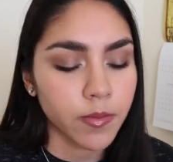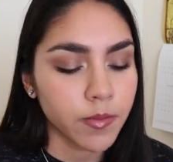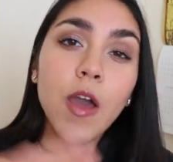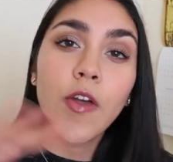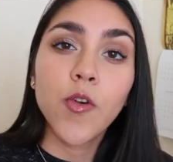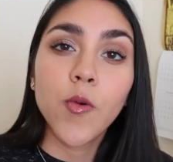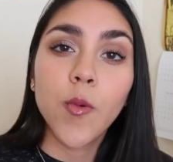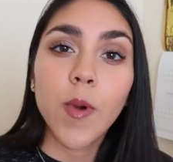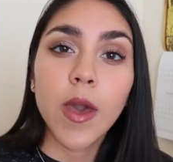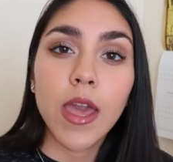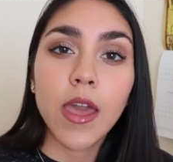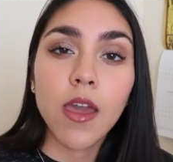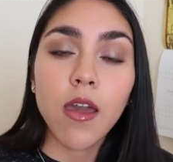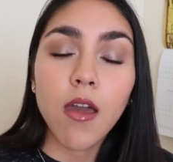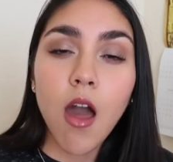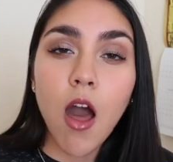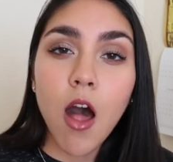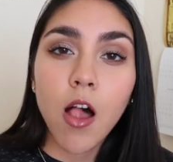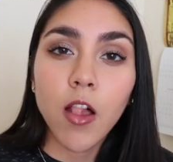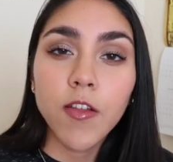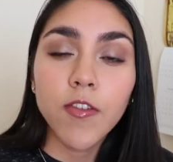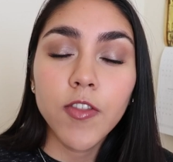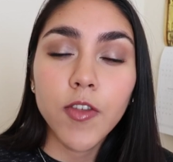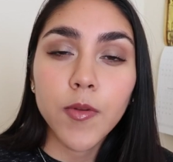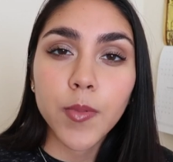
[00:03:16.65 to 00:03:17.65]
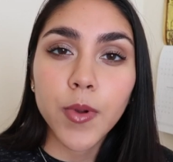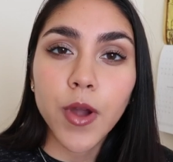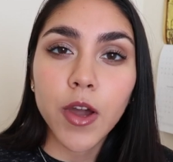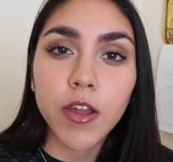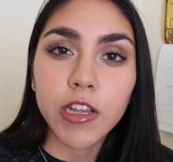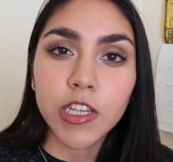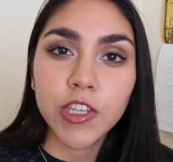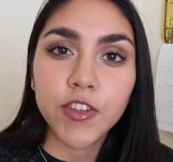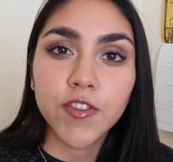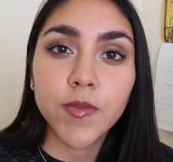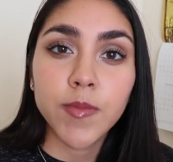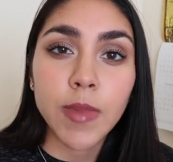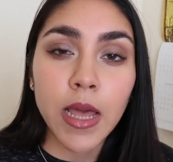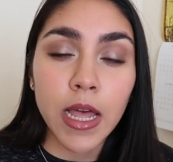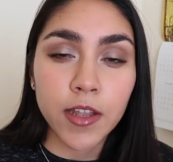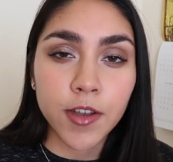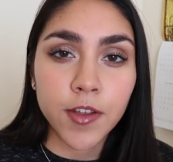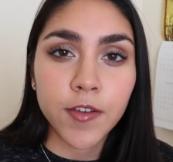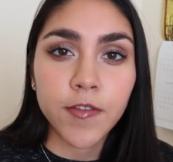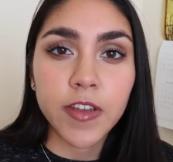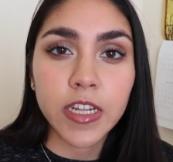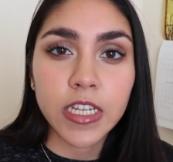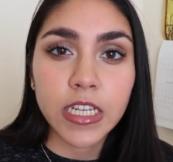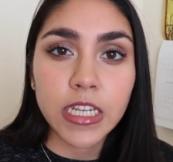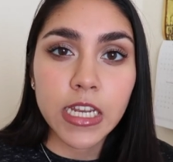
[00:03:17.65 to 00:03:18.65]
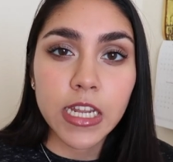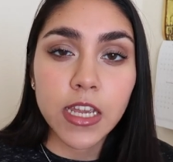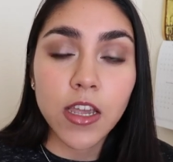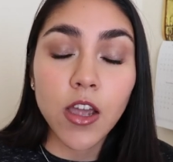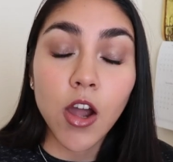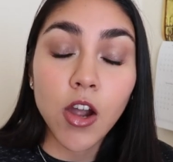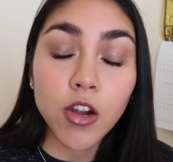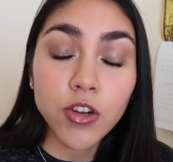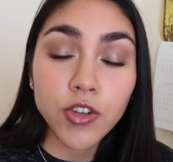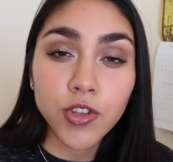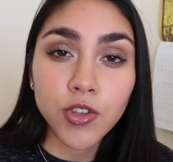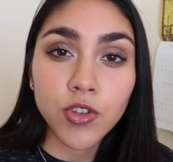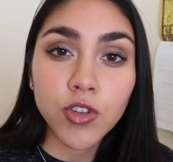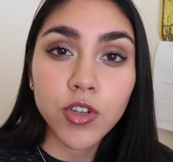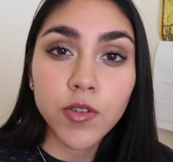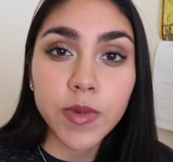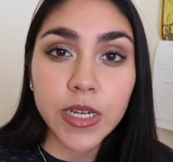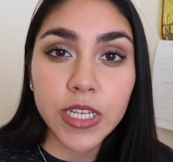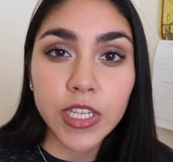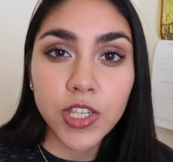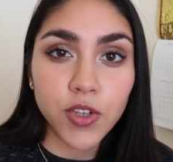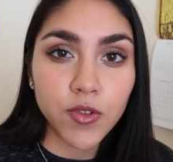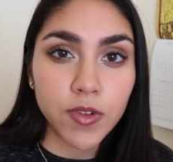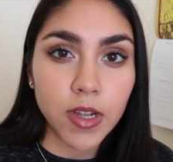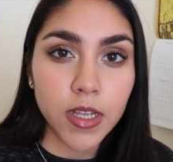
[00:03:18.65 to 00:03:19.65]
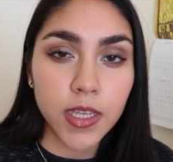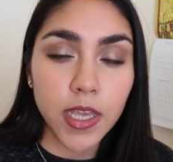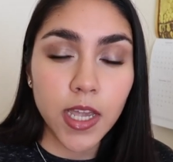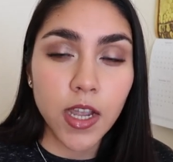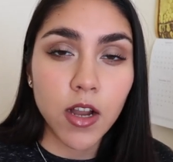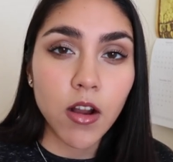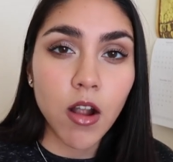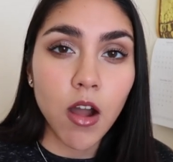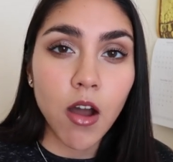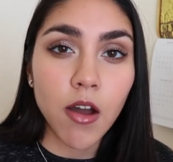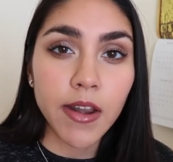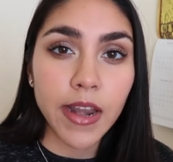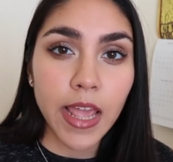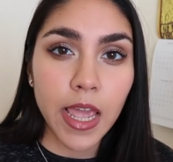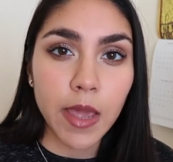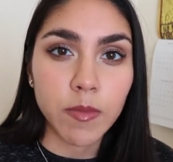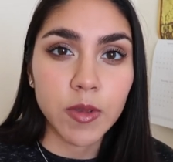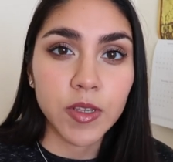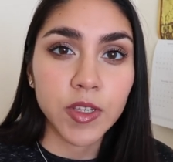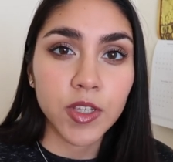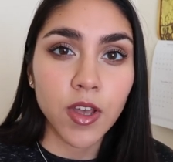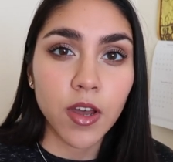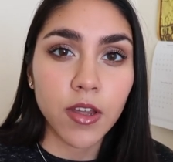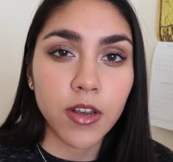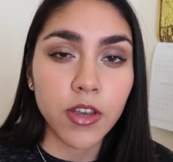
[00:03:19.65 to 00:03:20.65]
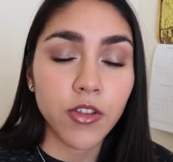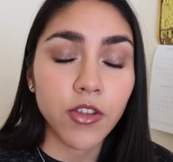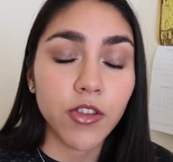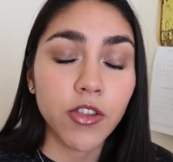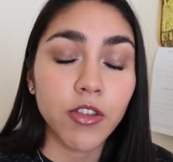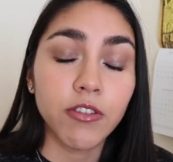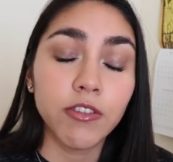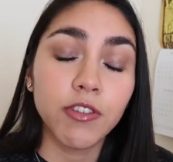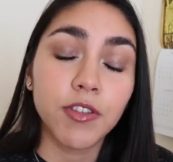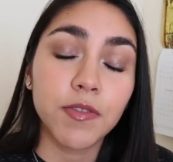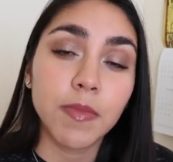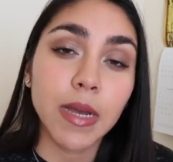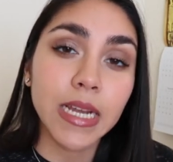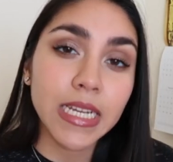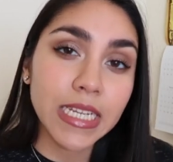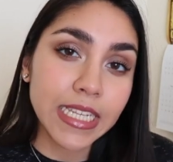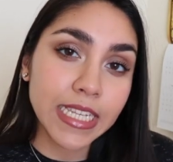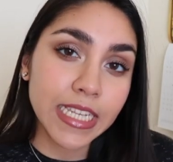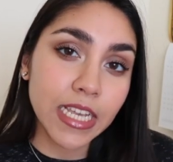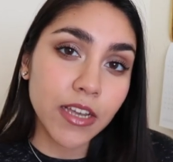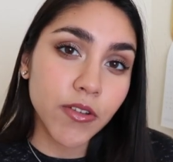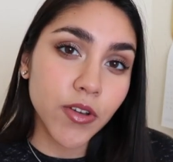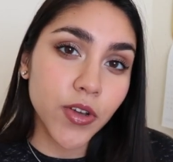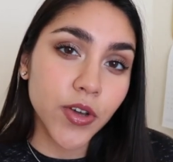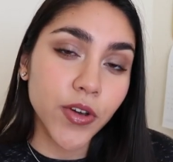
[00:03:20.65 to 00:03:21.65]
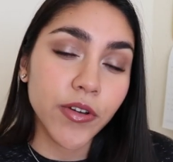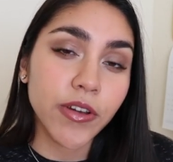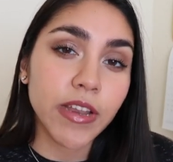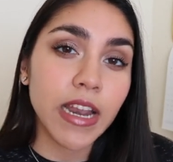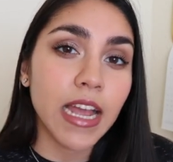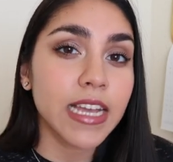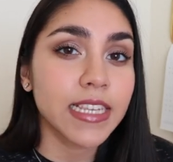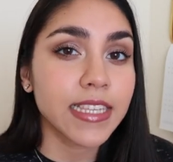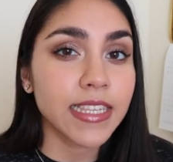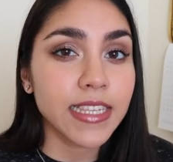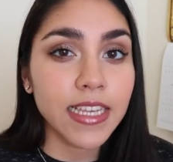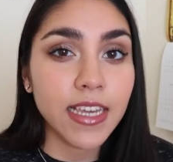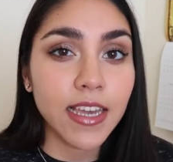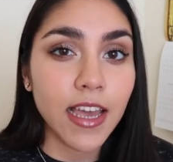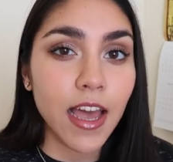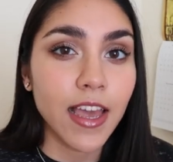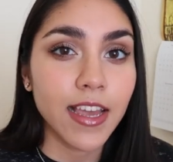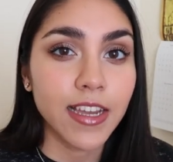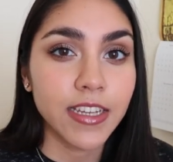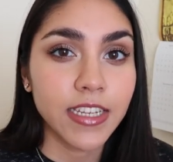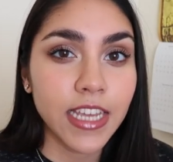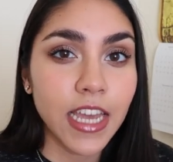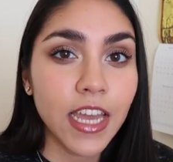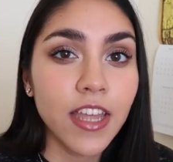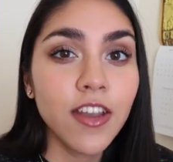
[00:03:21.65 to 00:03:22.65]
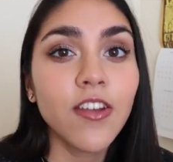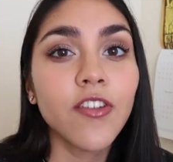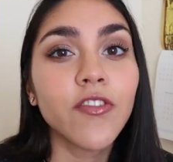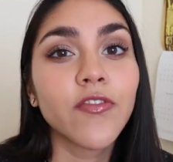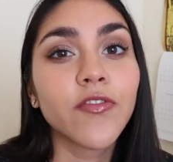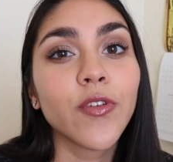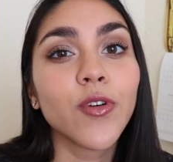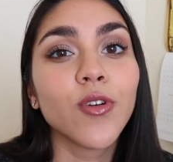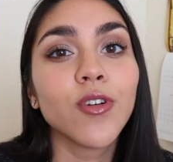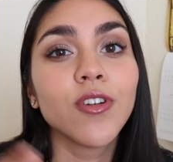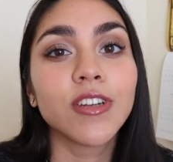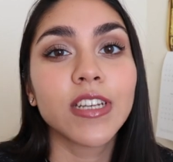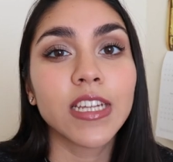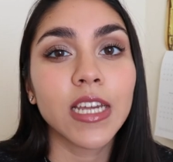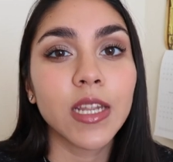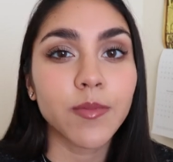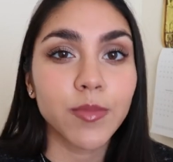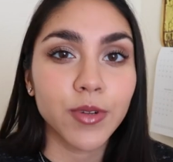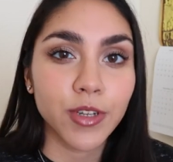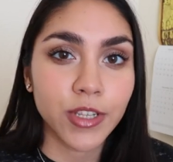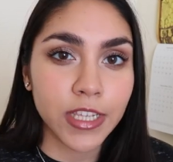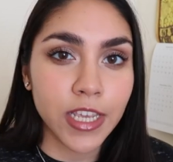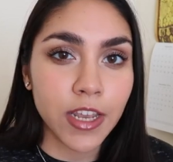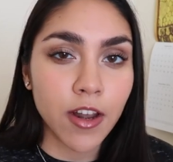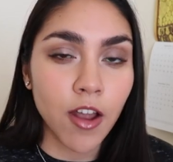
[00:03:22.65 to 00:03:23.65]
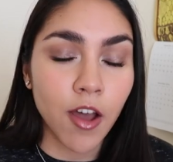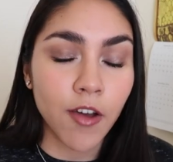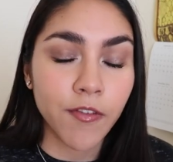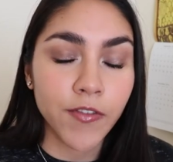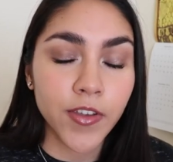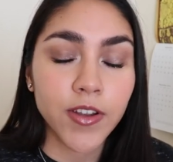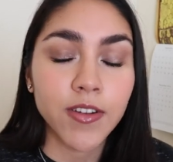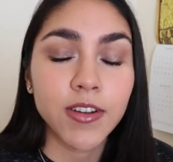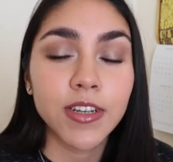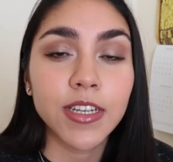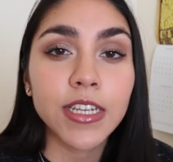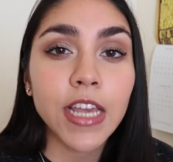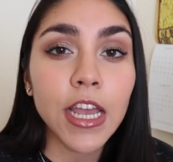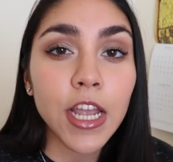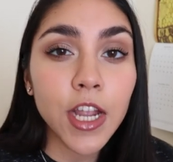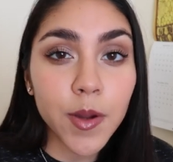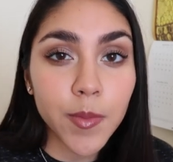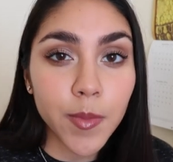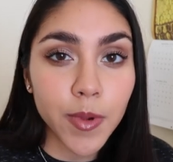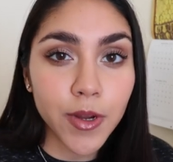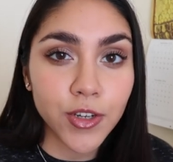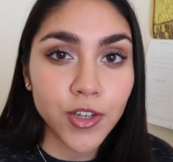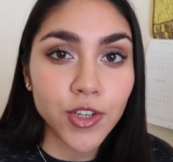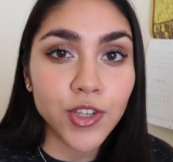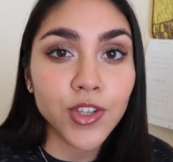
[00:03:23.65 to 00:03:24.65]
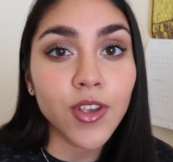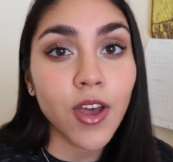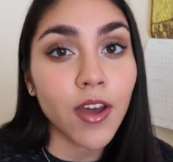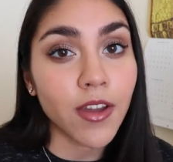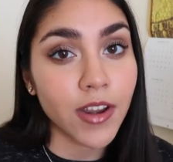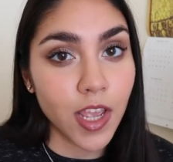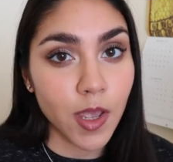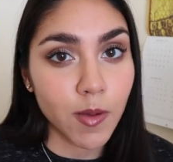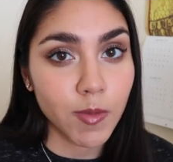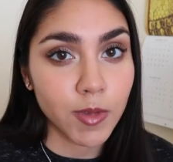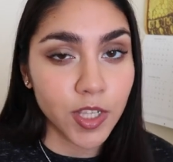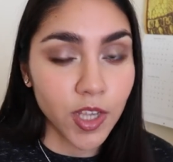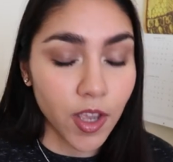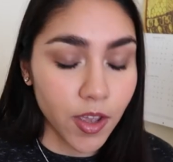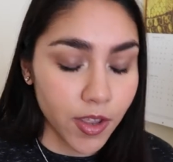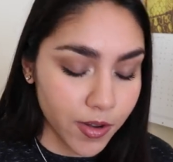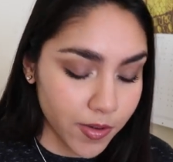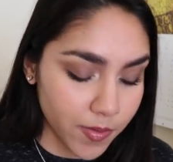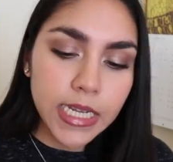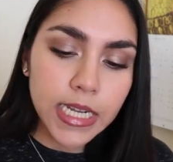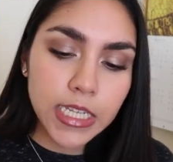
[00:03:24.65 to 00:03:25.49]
By the way, all of the products from Alta Vendini are sold by Sorel Care on Amazon. You can use my discount code SCKAYA10 for 10% off your entire purchase on Amazon.